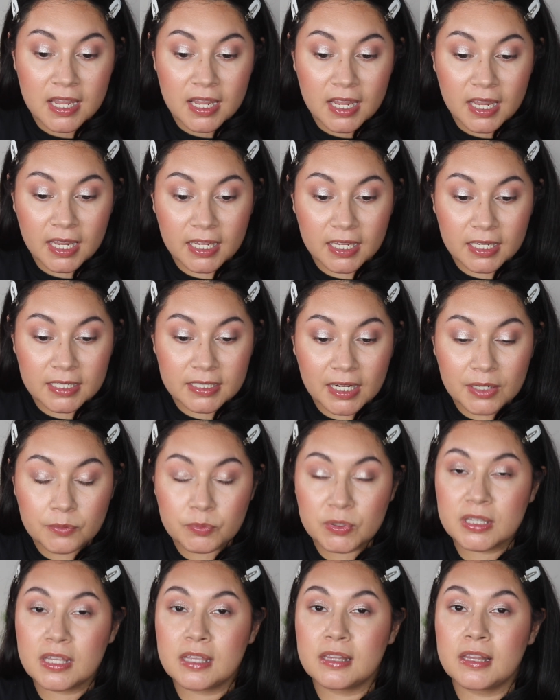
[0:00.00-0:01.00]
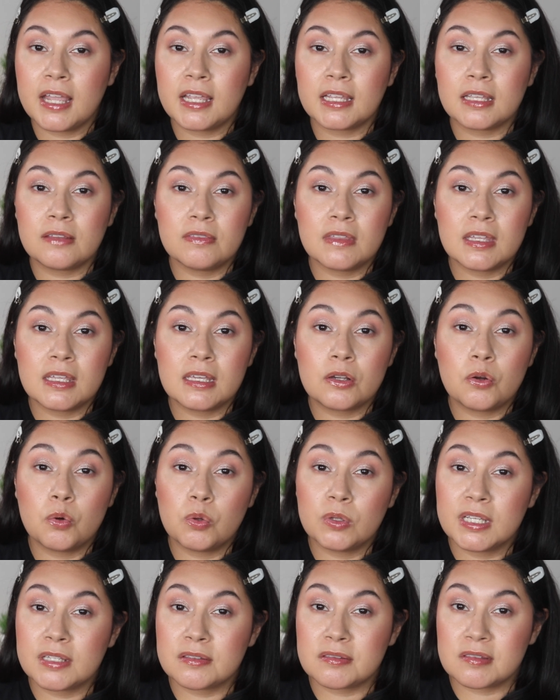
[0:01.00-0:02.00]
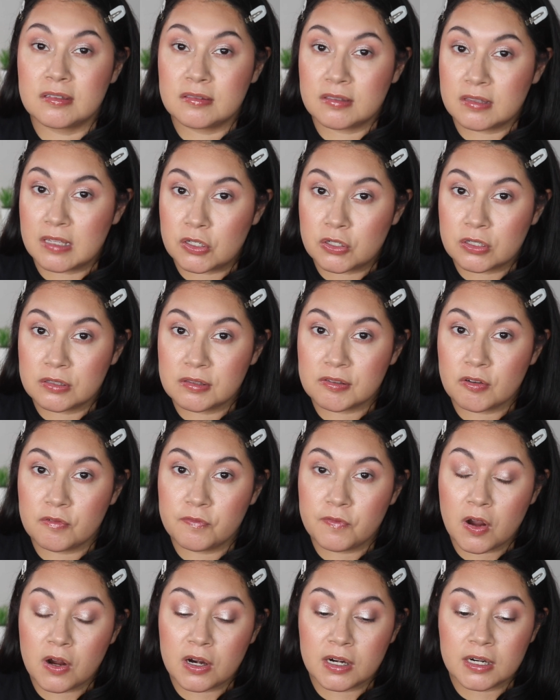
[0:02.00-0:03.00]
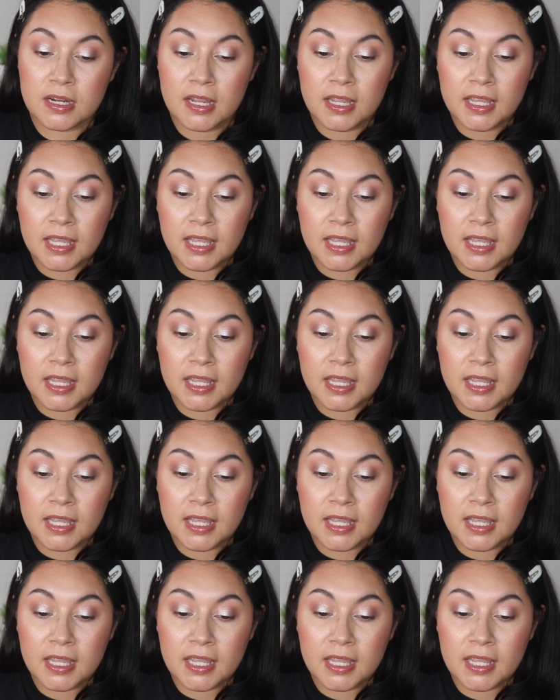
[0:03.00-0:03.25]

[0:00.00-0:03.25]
And I really like the cooling sensation so far.